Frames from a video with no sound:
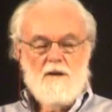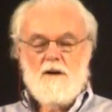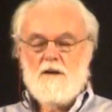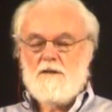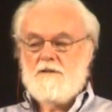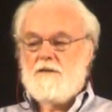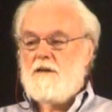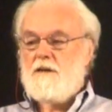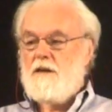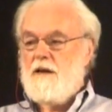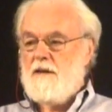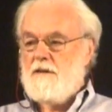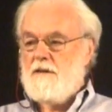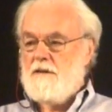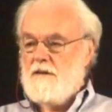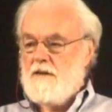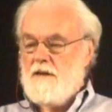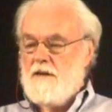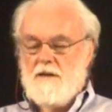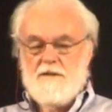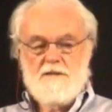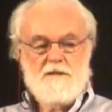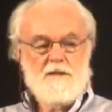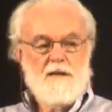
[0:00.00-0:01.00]
got
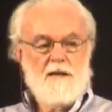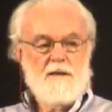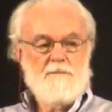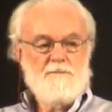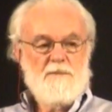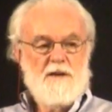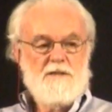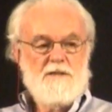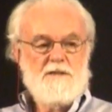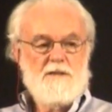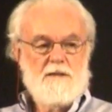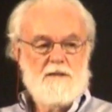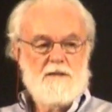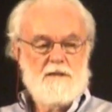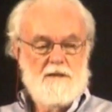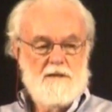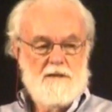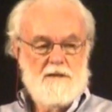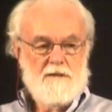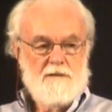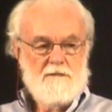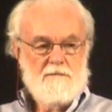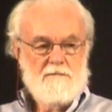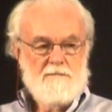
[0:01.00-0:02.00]
together and said,
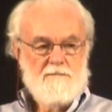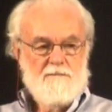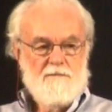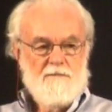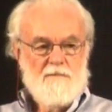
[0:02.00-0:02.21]
basically,